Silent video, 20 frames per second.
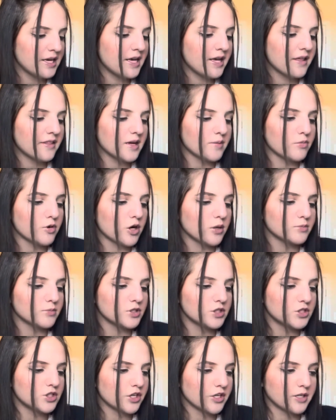that prompts a
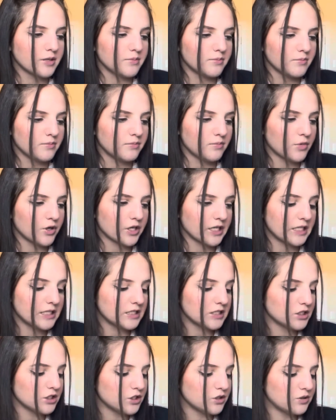target market
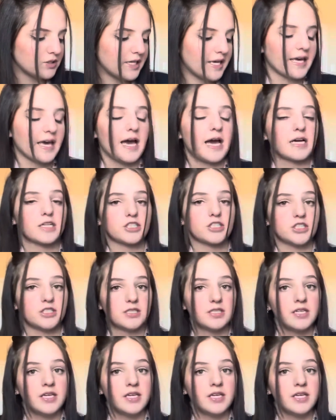to take action.